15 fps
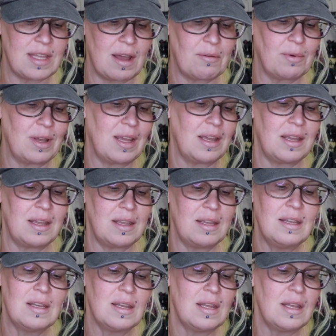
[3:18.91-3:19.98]
That
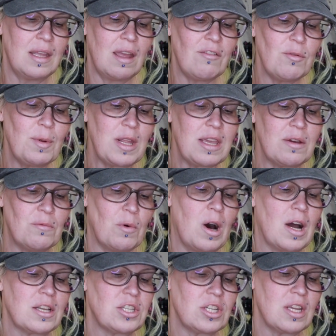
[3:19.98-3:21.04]
way everybody can
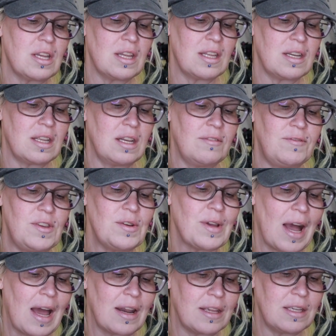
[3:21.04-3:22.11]
watch it. And if you
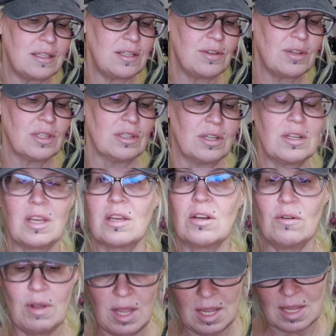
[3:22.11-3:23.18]
got it, you can look and
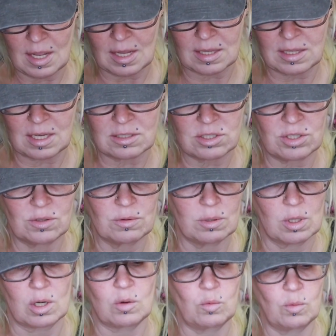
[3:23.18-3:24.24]
go, hey, I got that too,
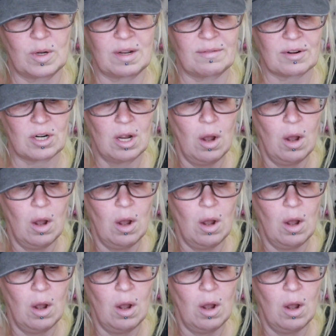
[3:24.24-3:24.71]
or whatever.